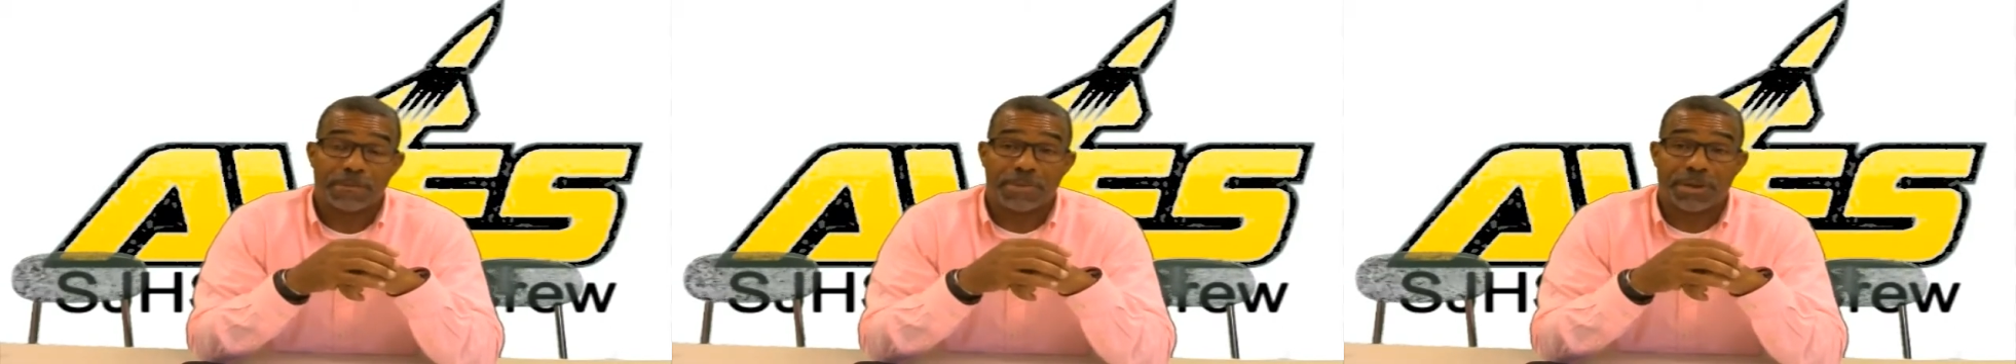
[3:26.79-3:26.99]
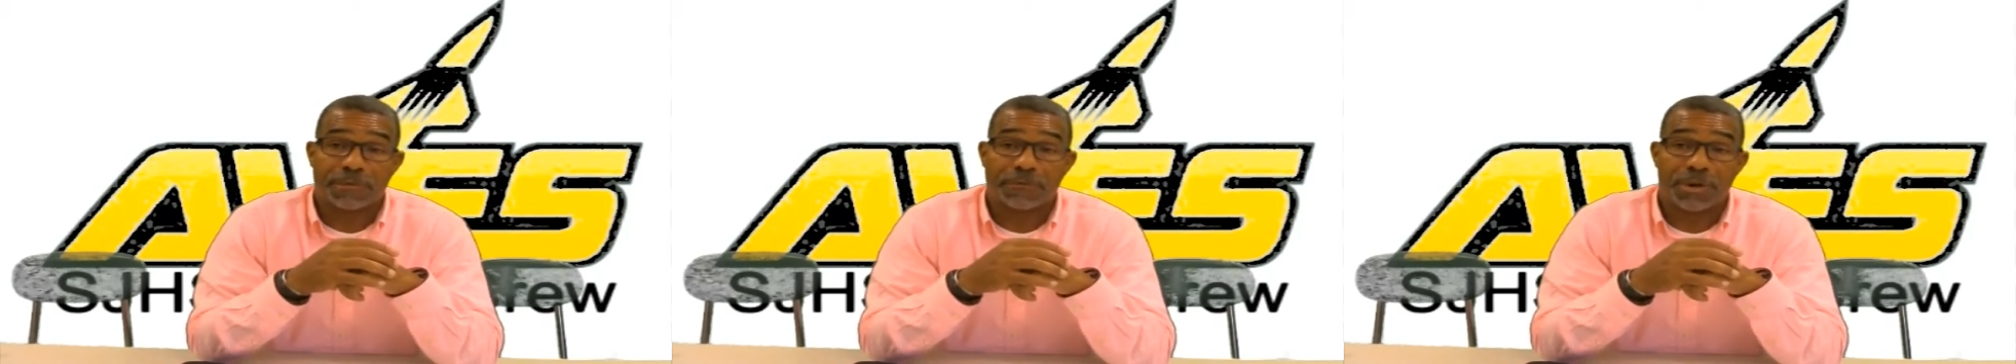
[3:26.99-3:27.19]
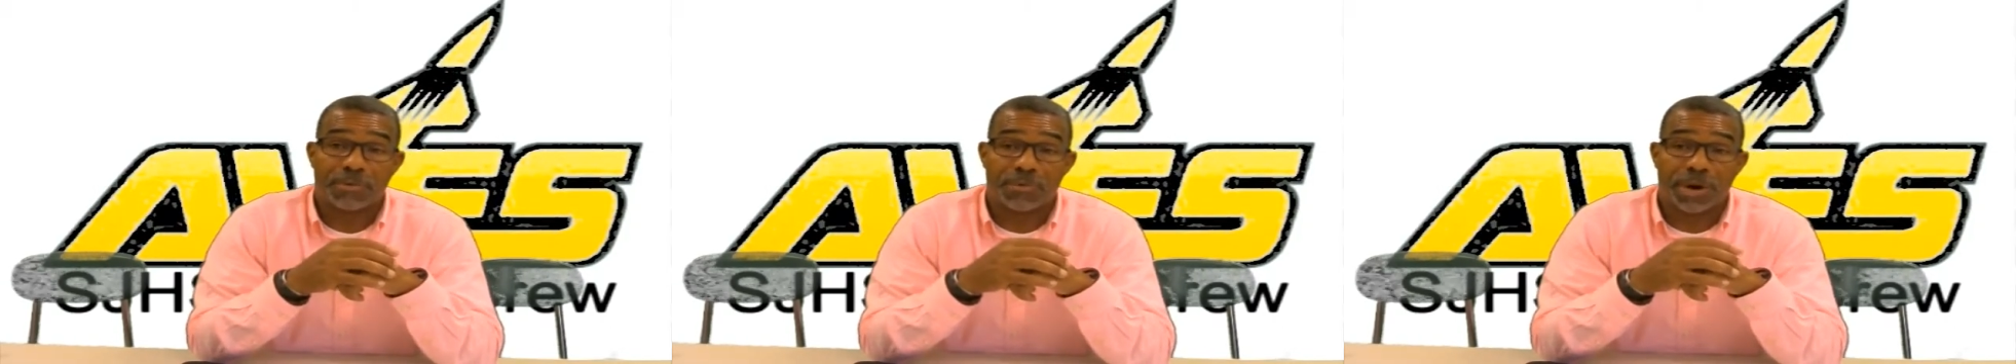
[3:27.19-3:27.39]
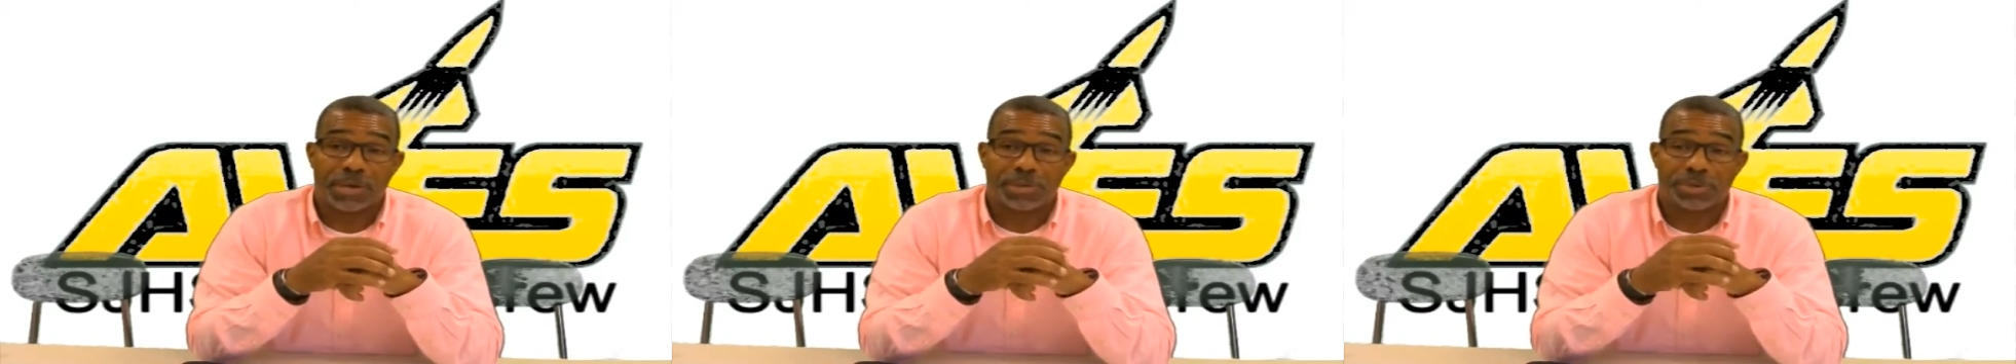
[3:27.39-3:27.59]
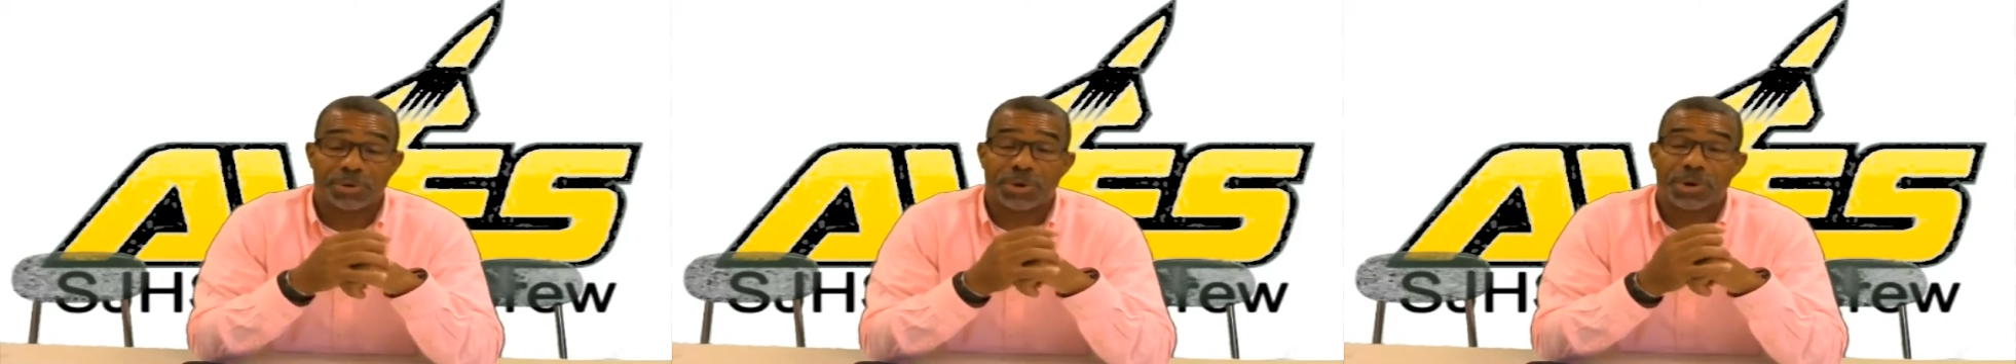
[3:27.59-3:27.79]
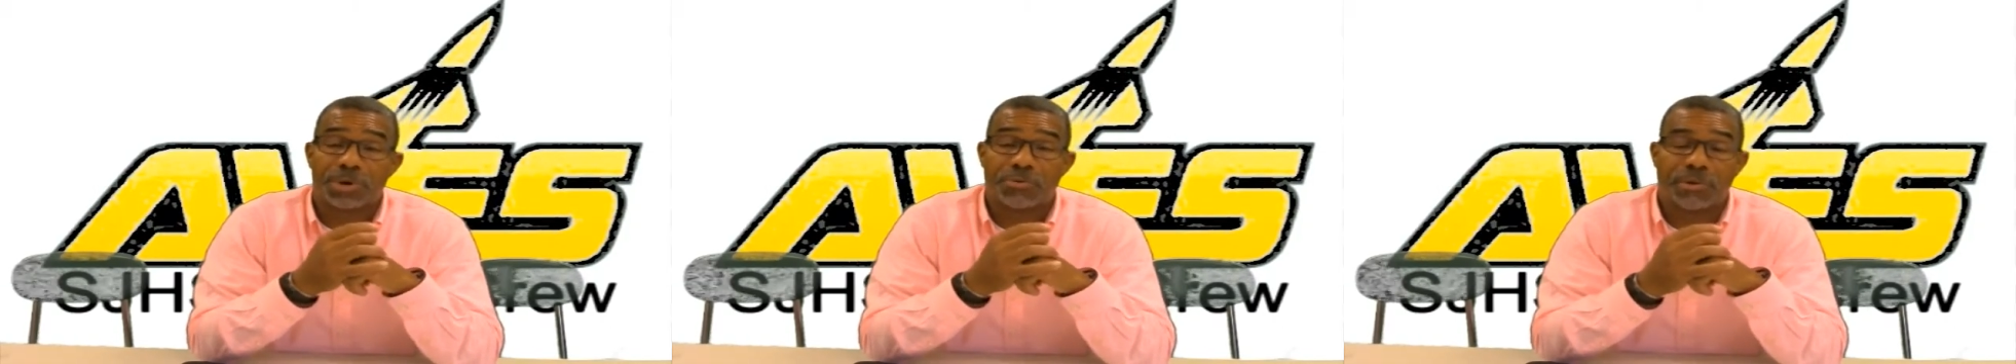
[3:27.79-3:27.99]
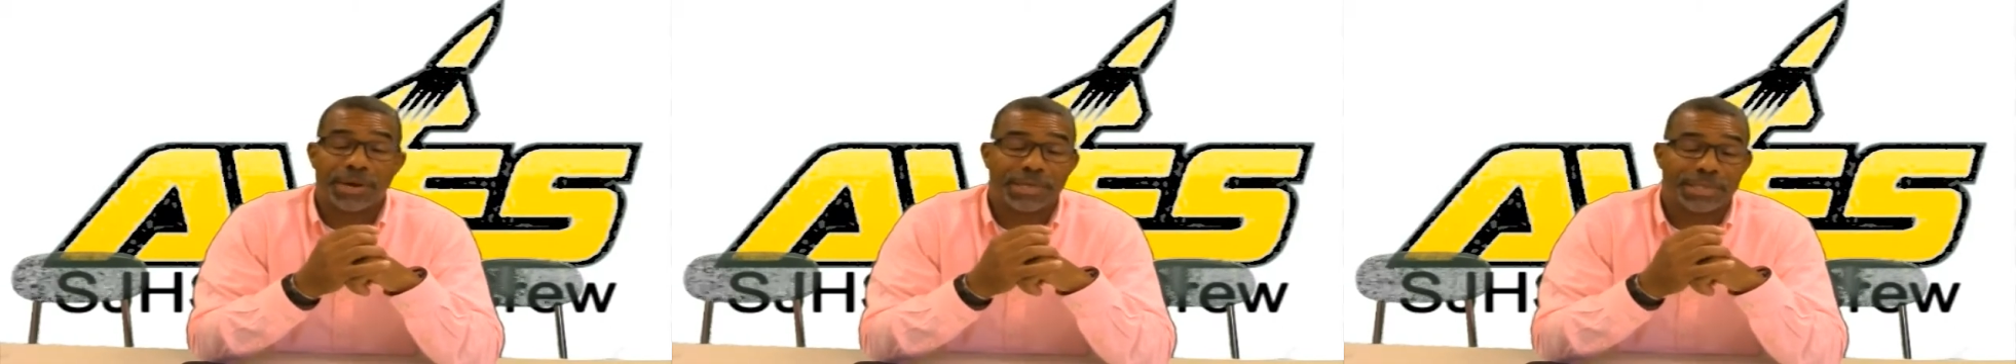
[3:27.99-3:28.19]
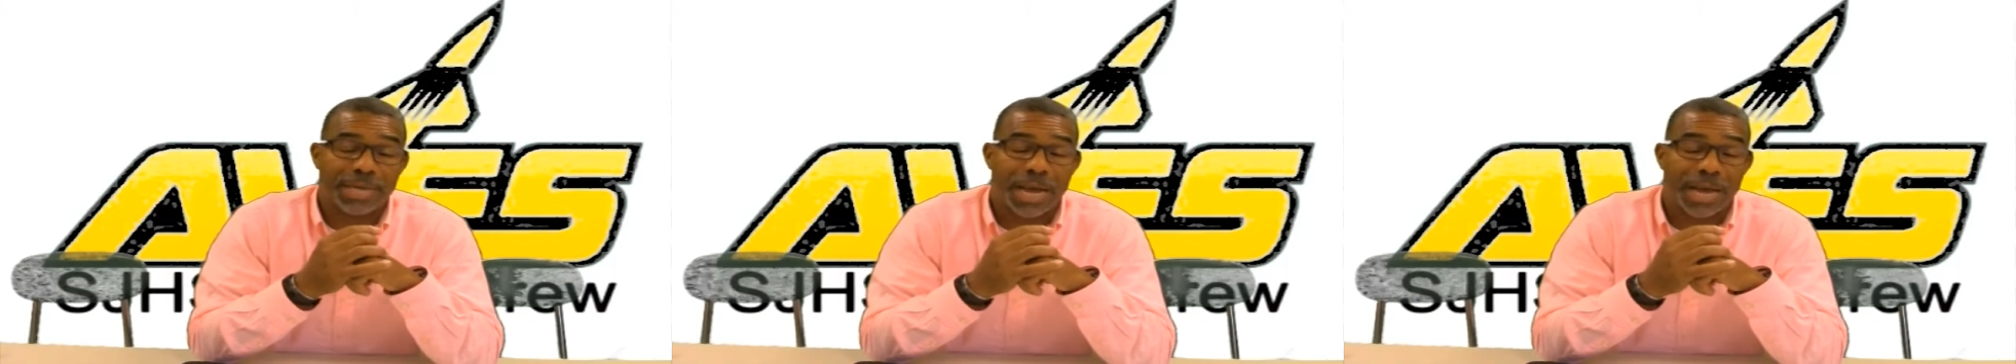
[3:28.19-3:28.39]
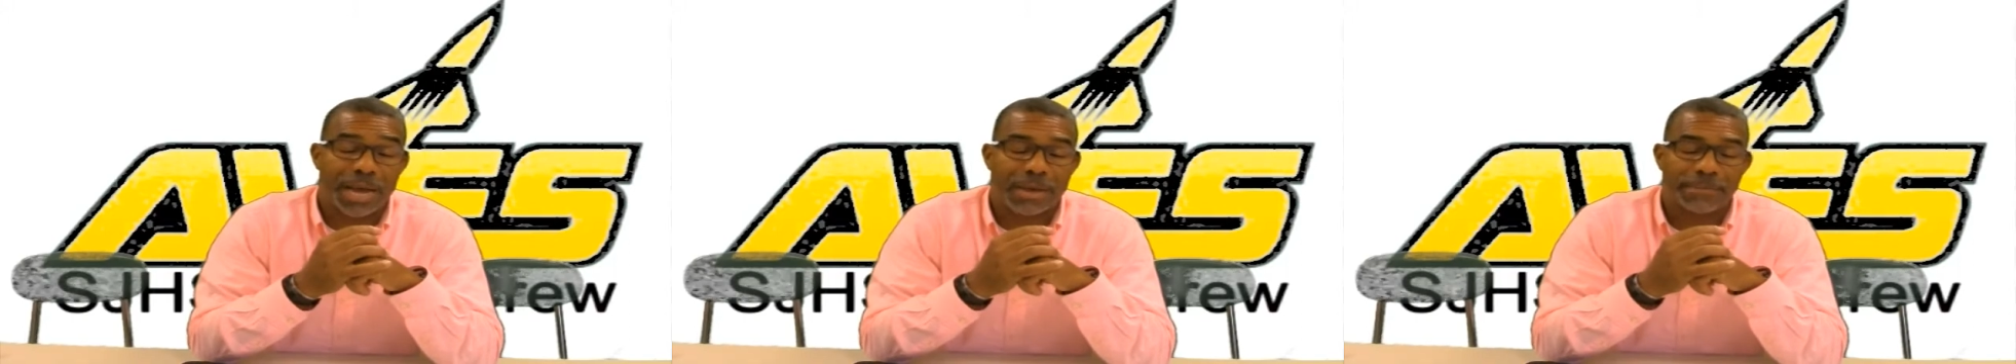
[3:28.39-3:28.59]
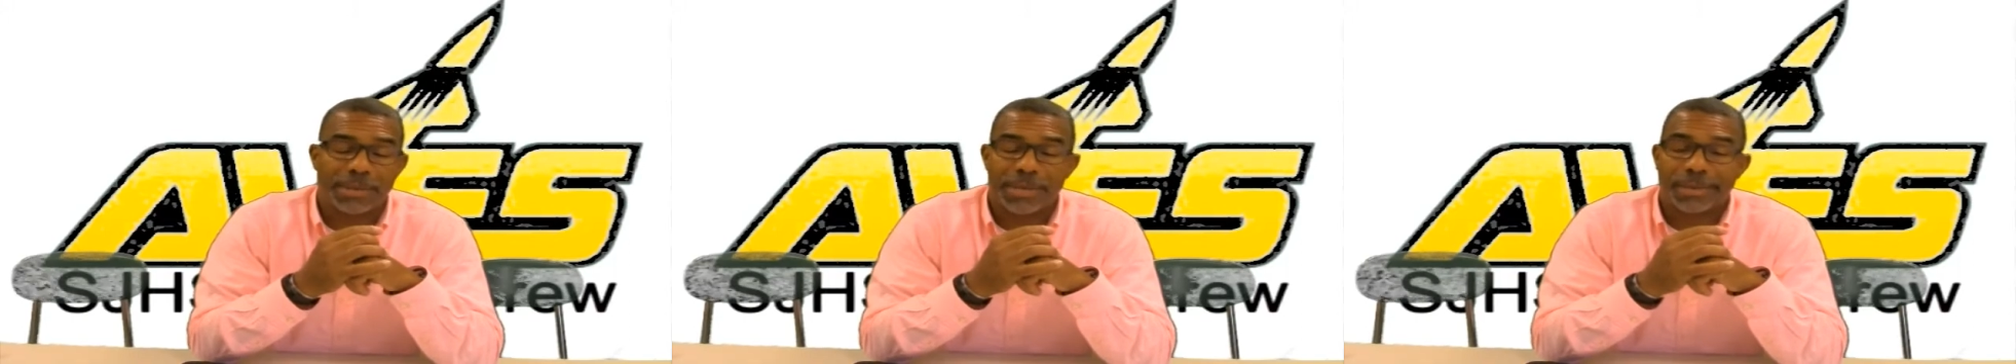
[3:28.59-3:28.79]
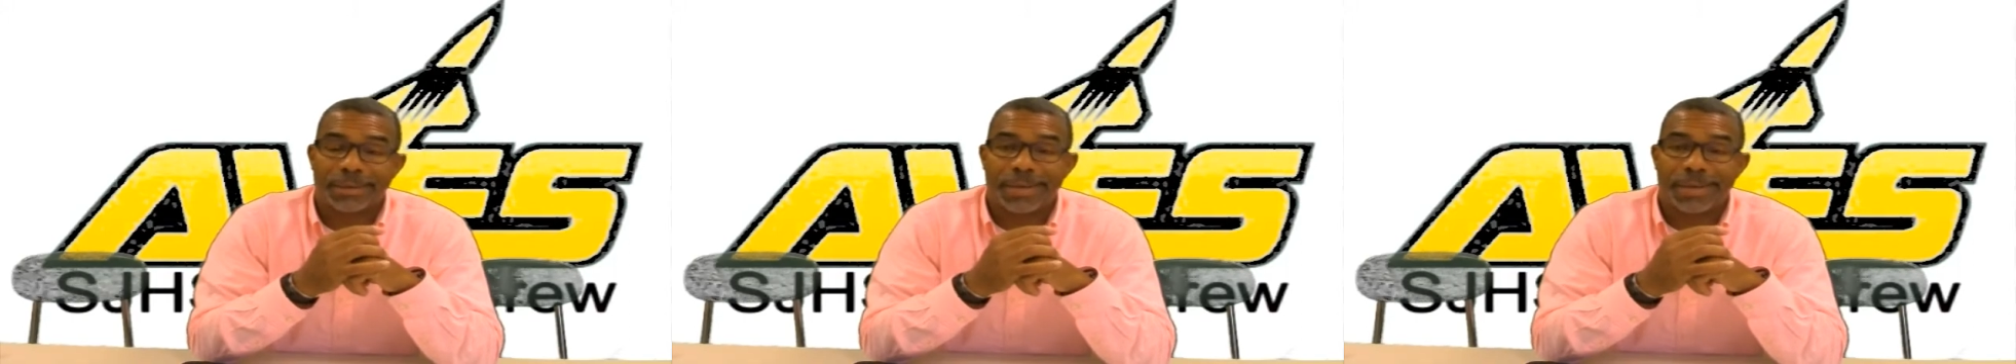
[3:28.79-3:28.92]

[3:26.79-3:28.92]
Big fundraiser, great time.